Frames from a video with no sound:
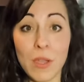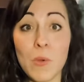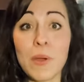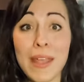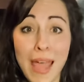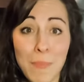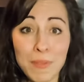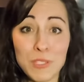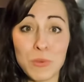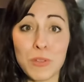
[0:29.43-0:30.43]
What
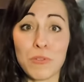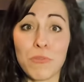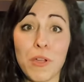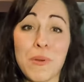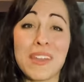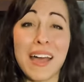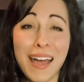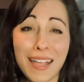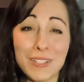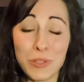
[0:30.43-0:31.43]
happens when you throw an
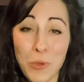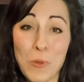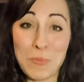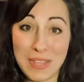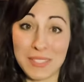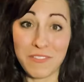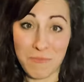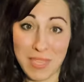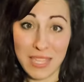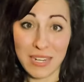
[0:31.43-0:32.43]
ice cold piece of
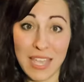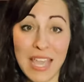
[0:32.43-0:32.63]
meat